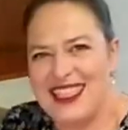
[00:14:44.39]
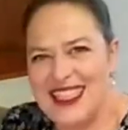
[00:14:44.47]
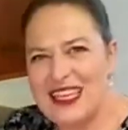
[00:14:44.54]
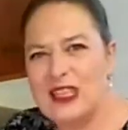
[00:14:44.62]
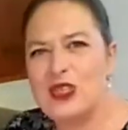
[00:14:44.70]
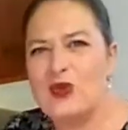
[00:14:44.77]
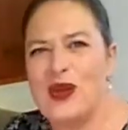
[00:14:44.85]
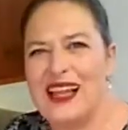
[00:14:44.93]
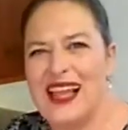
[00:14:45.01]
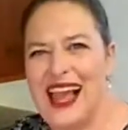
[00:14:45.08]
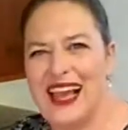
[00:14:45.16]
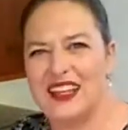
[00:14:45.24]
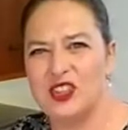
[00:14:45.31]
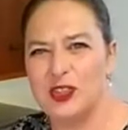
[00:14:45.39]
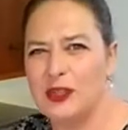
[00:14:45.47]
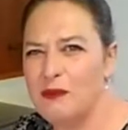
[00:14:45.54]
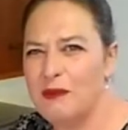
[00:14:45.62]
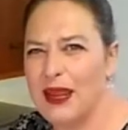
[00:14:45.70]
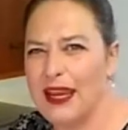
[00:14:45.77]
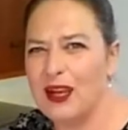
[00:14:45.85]
This will actually
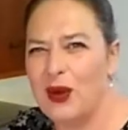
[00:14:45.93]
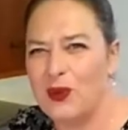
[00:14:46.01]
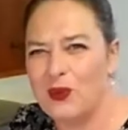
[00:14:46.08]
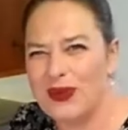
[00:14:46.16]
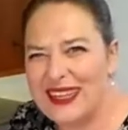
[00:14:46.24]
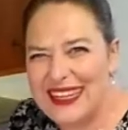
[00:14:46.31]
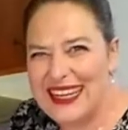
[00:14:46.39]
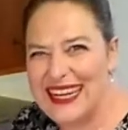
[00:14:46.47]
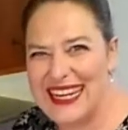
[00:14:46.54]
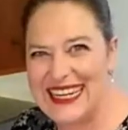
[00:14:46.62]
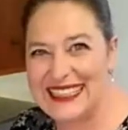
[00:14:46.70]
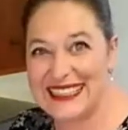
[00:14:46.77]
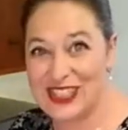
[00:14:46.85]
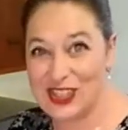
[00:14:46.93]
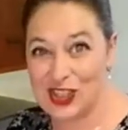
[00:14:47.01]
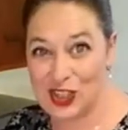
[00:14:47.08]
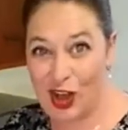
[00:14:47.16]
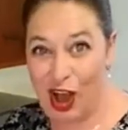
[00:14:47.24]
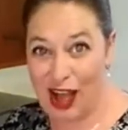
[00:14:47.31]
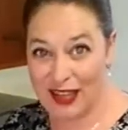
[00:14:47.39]
make a really neat
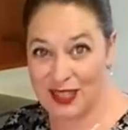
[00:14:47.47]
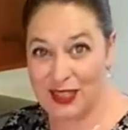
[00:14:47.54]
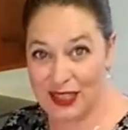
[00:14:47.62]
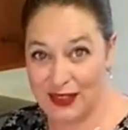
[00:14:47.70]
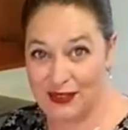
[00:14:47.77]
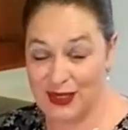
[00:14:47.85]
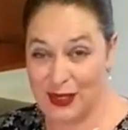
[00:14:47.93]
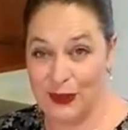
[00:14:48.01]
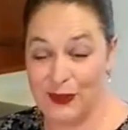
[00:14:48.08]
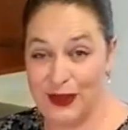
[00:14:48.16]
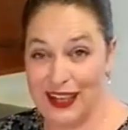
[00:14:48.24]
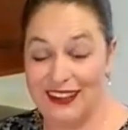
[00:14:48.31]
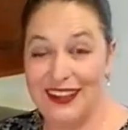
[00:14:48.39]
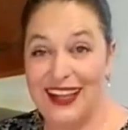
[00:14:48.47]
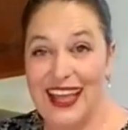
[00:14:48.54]
sauce, if you will.